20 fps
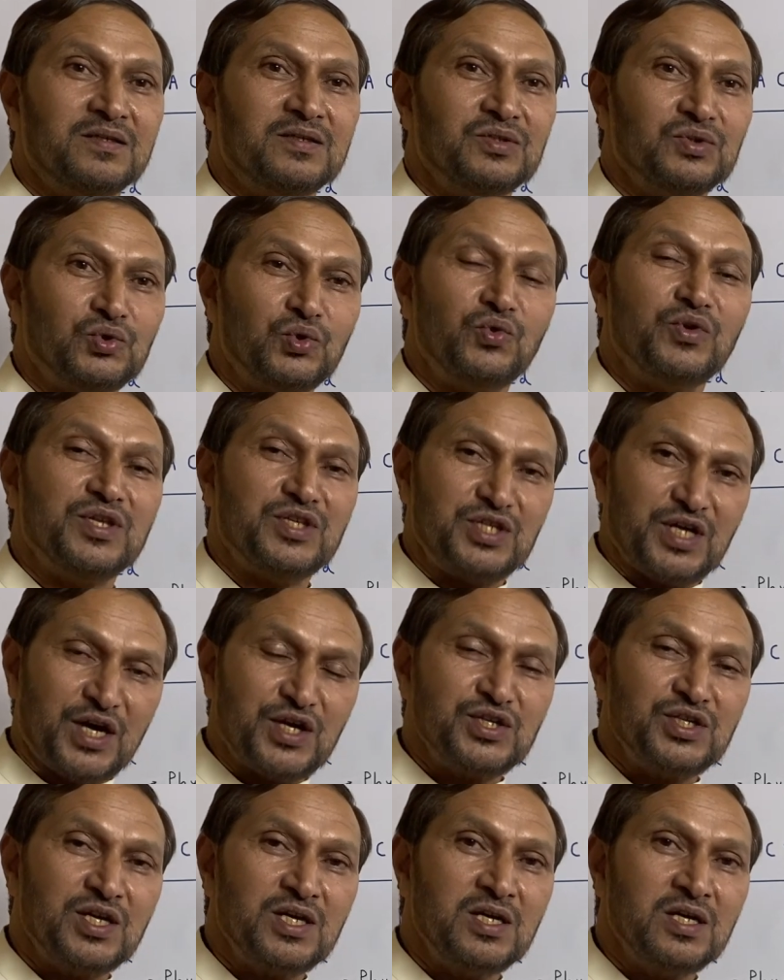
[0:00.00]
through
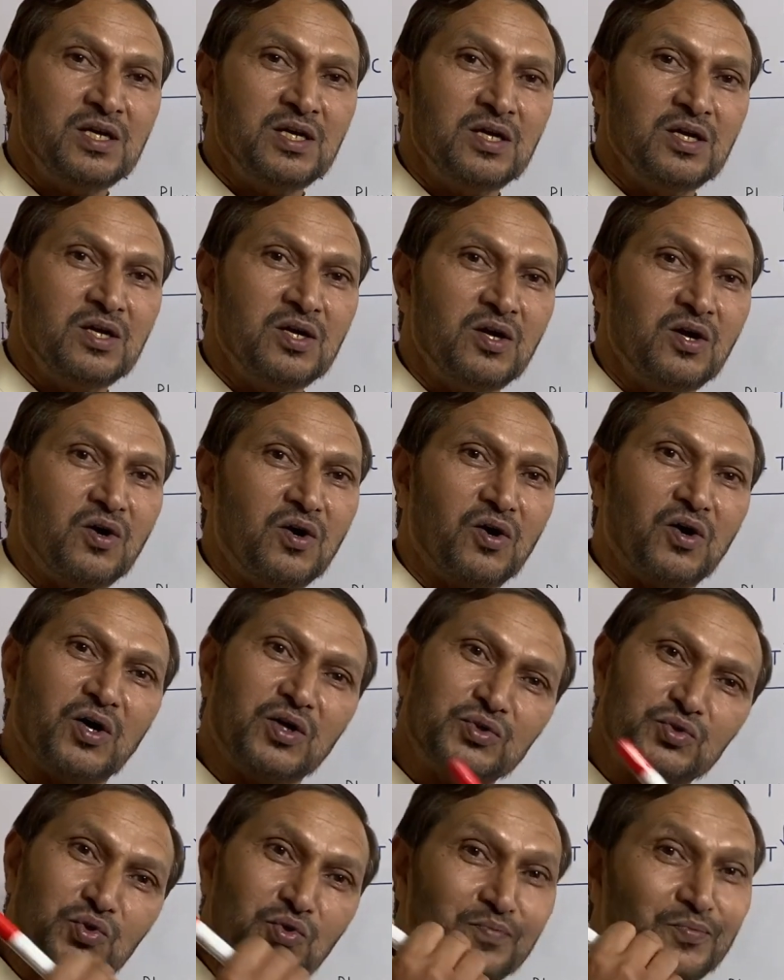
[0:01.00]
injection or
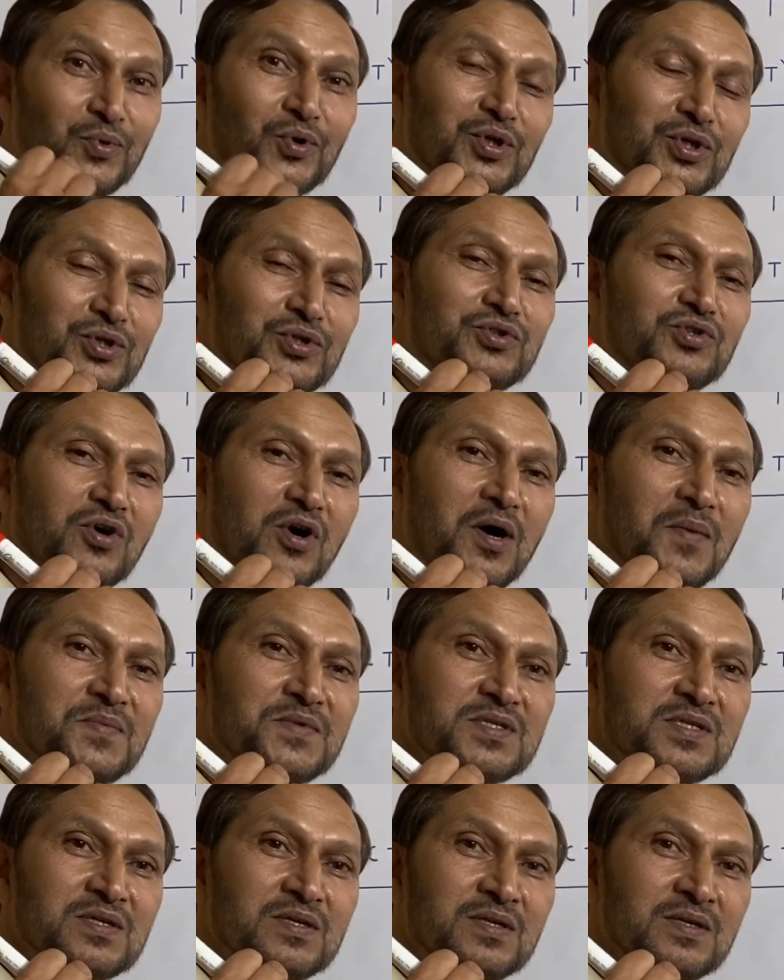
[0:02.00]
through polio
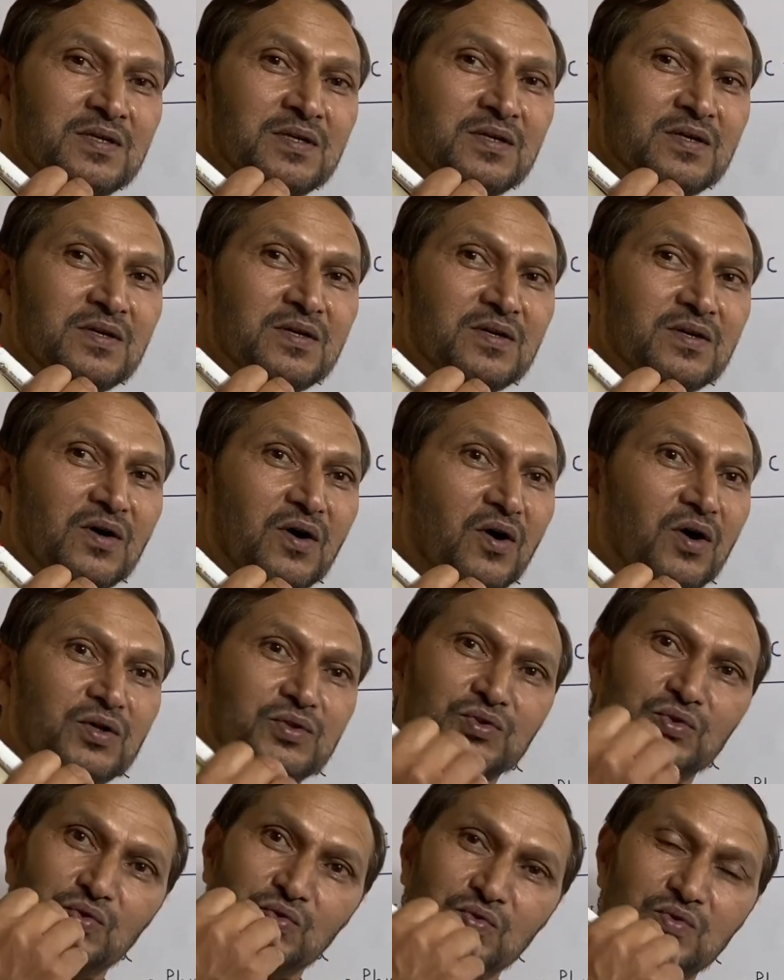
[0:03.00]
drops or
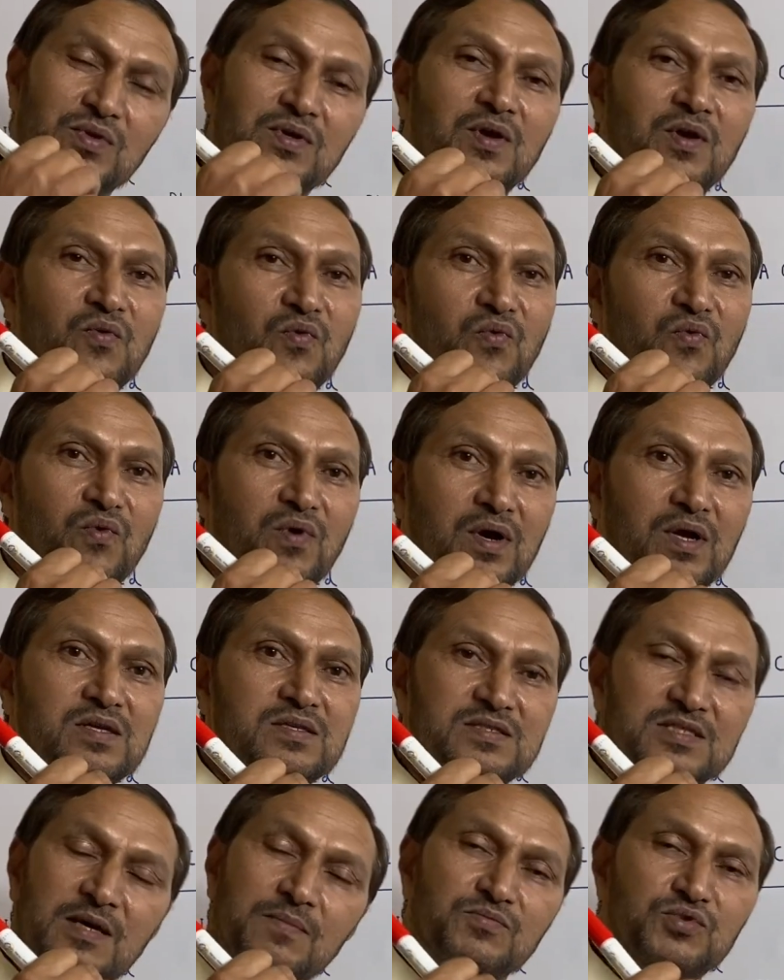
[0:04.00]
through
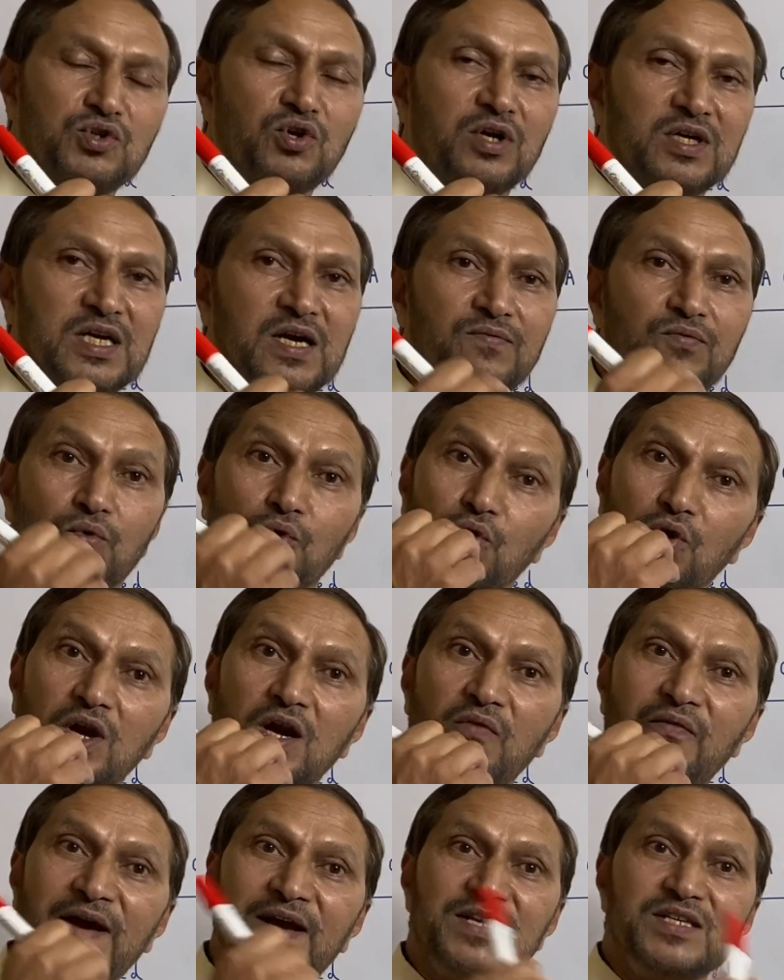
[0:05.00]
some sort of oral
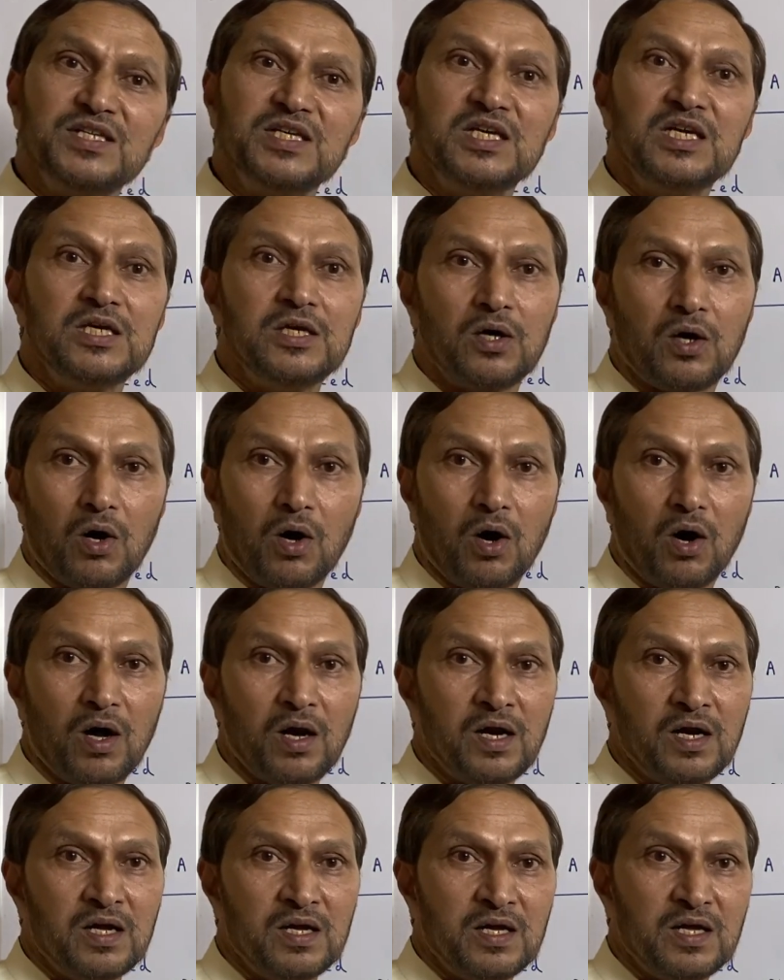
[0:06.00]
vaccine or
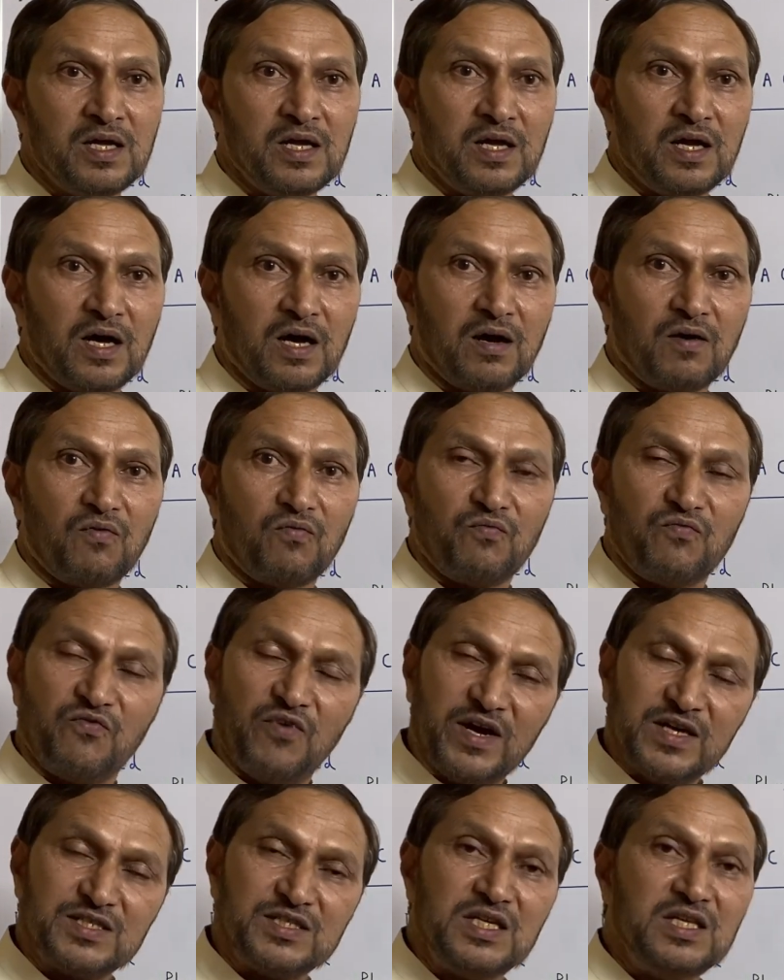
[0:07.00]
a
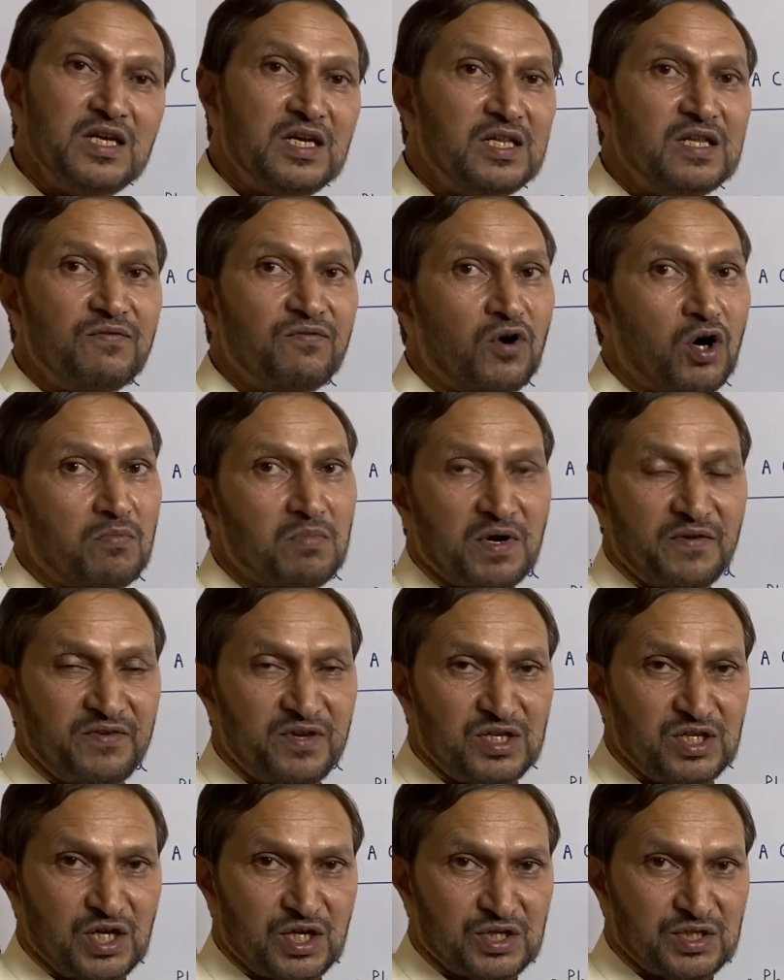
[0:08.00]
vaccine in the form of
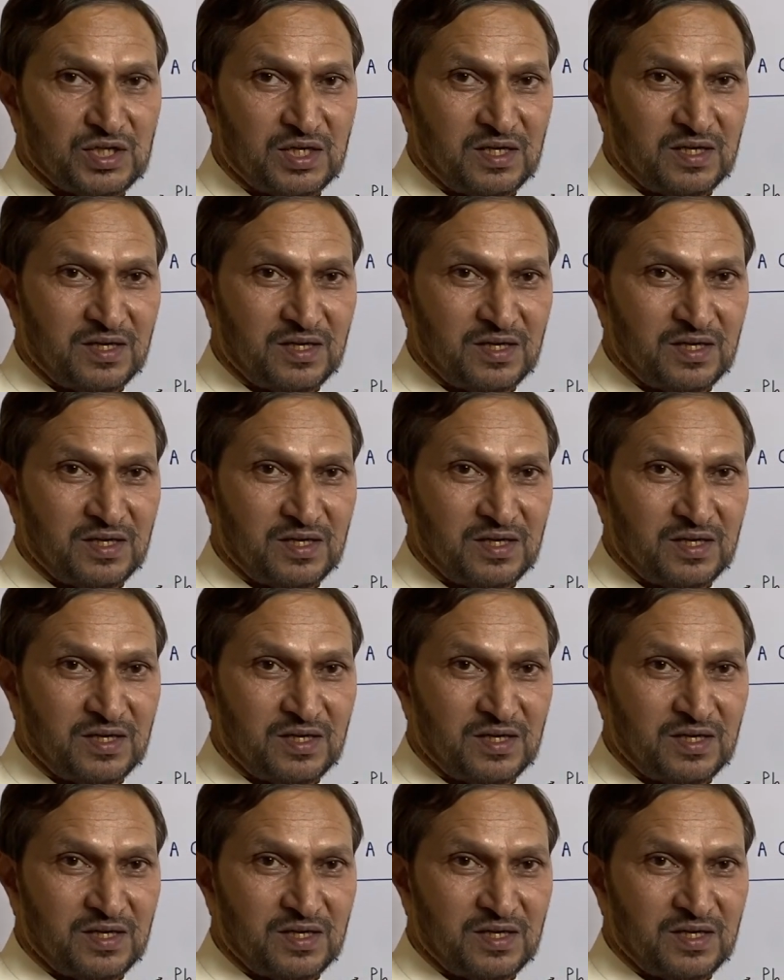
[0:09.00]
injection.